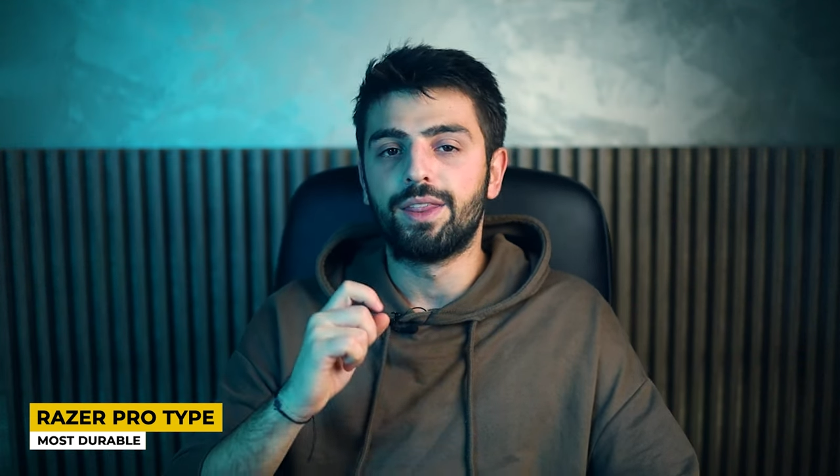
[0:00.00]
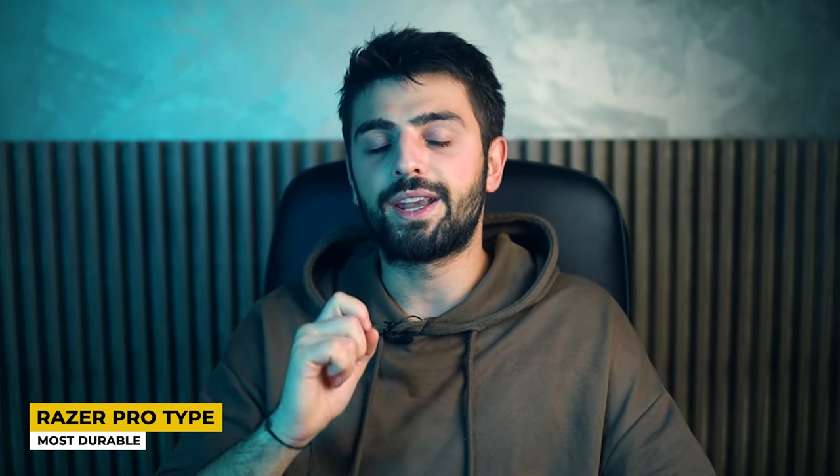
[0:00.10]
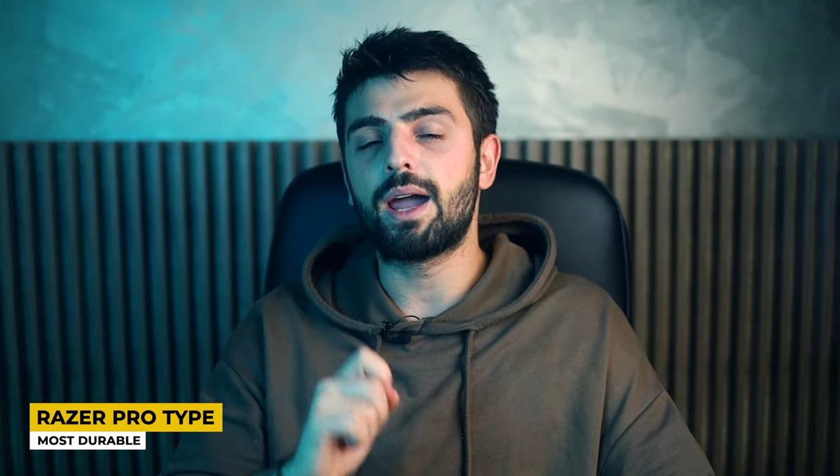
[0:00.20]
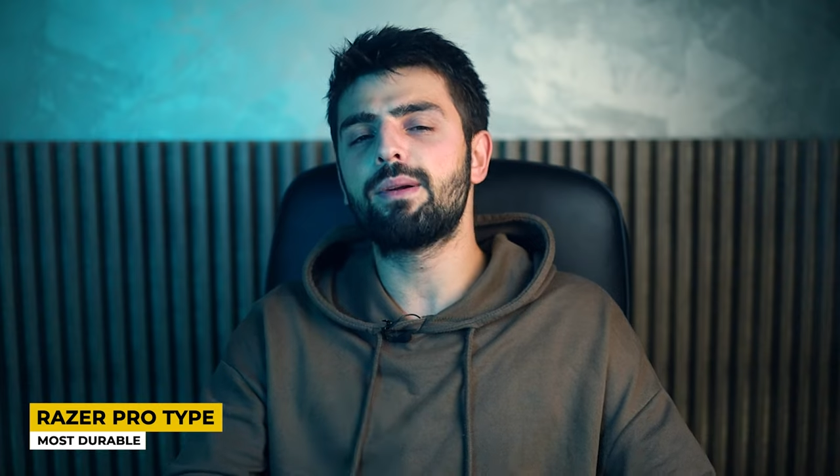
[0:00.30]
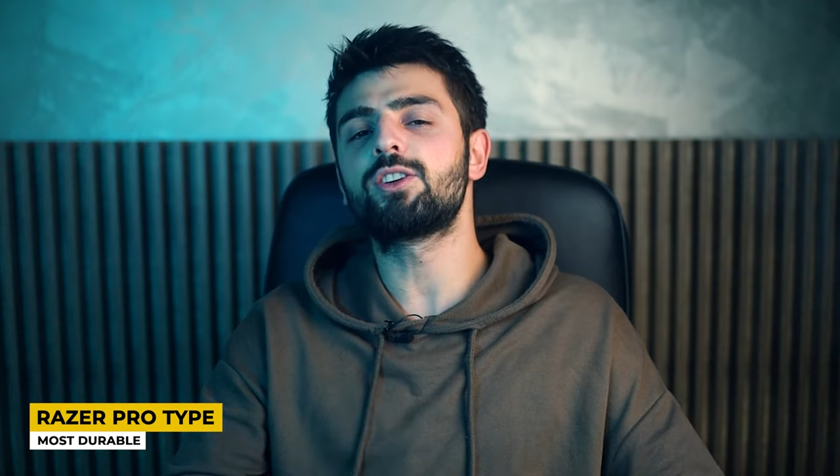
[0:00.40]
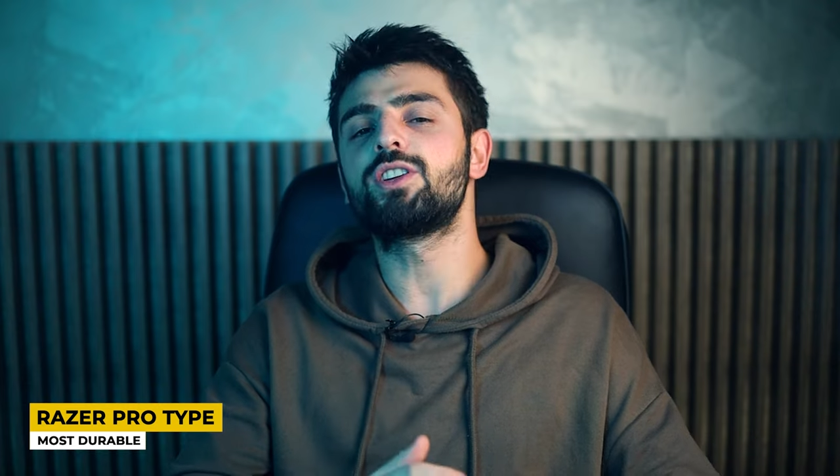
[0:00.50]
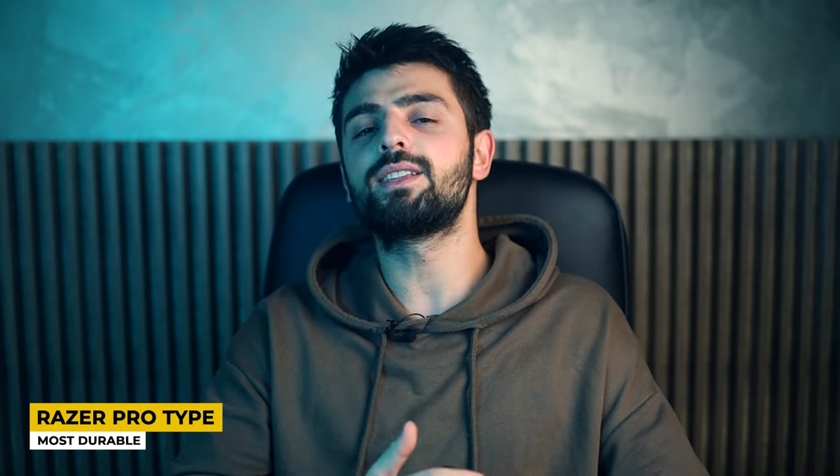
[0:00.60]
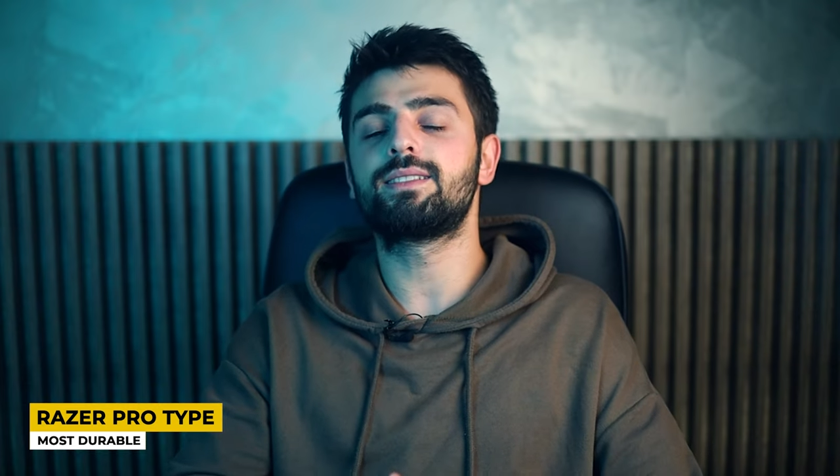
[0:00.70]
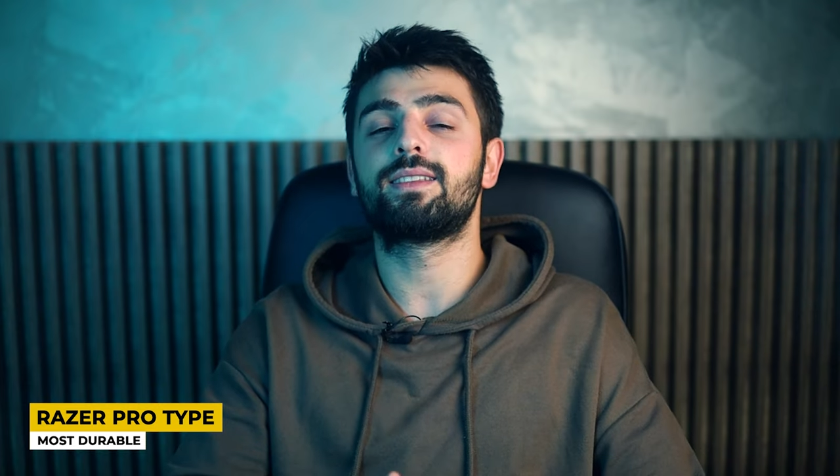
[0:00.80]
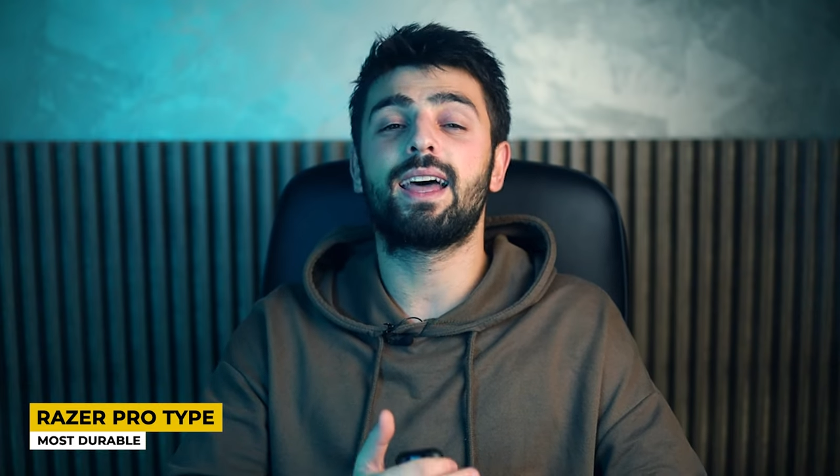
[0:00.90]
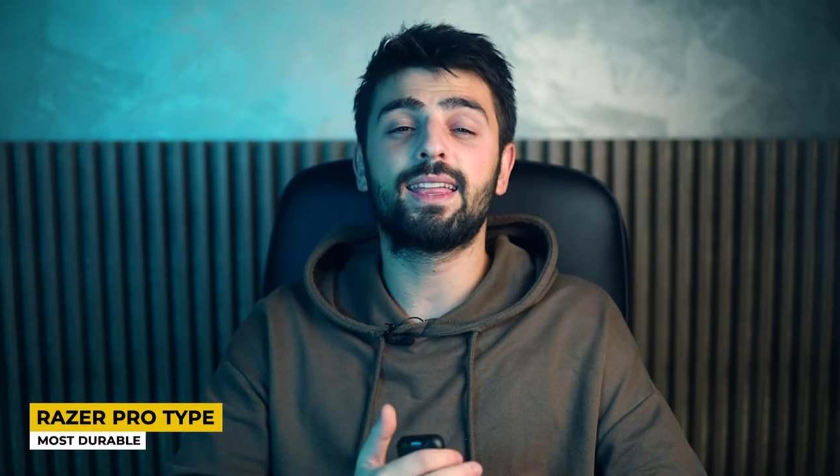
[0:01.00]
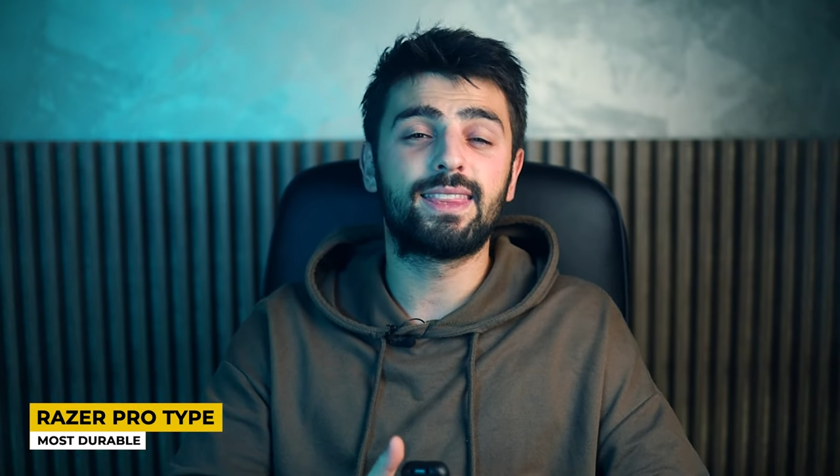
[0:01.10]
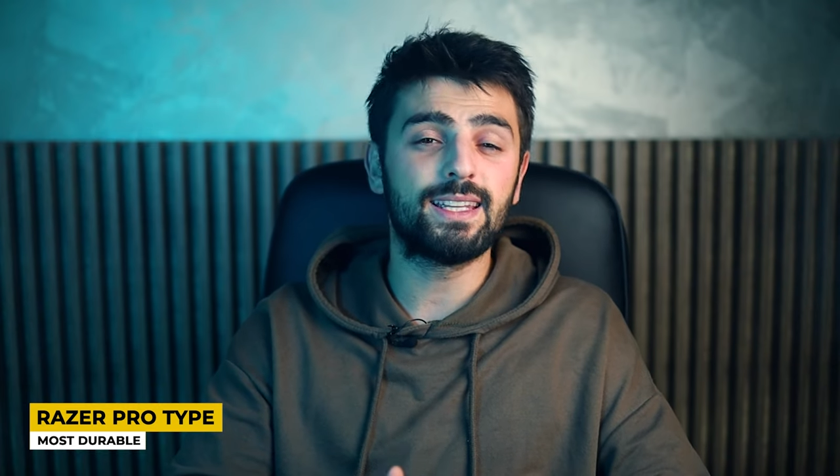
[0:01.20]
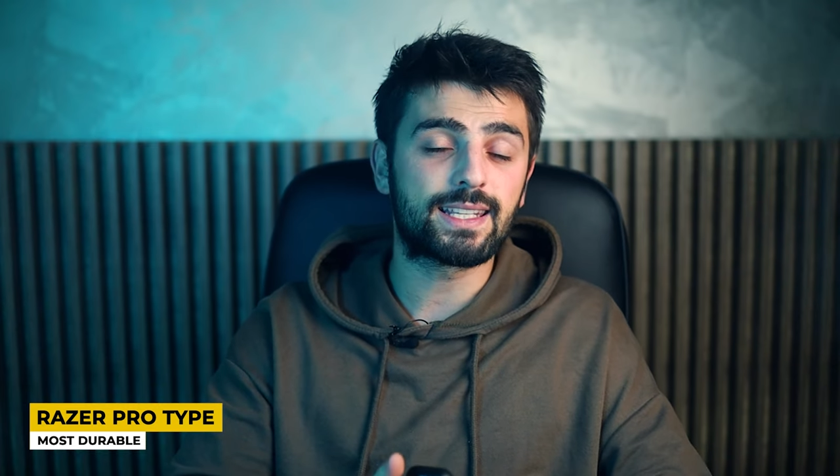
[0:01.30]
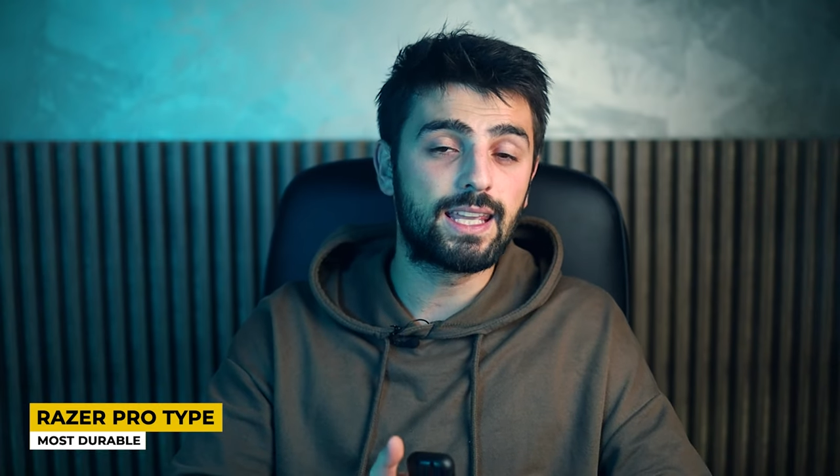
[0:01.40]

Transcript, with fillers: The dimensions that these